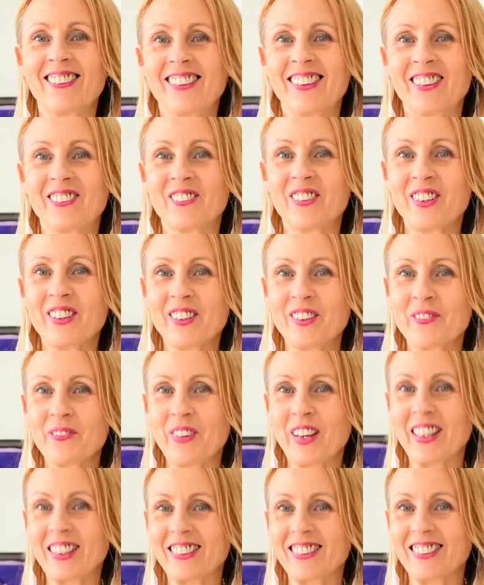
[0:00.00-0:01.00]
Hi and welcome
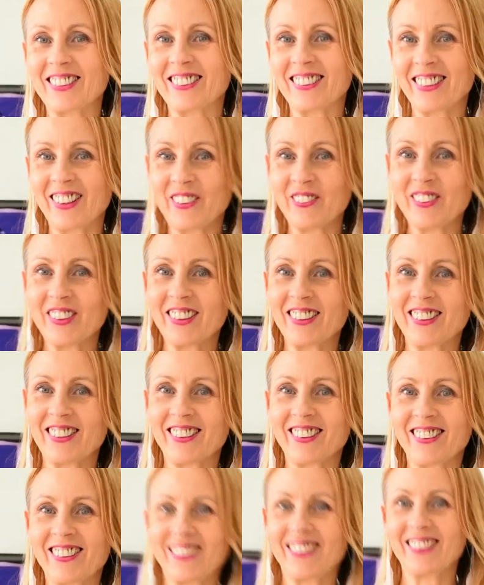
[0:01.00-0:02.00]
back to Lavender
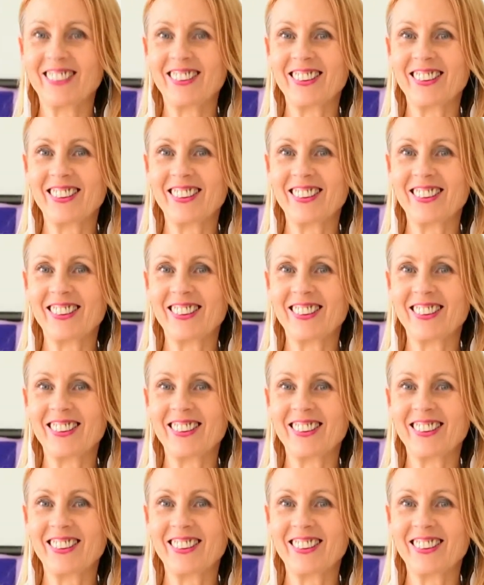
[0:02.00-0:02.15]
Coco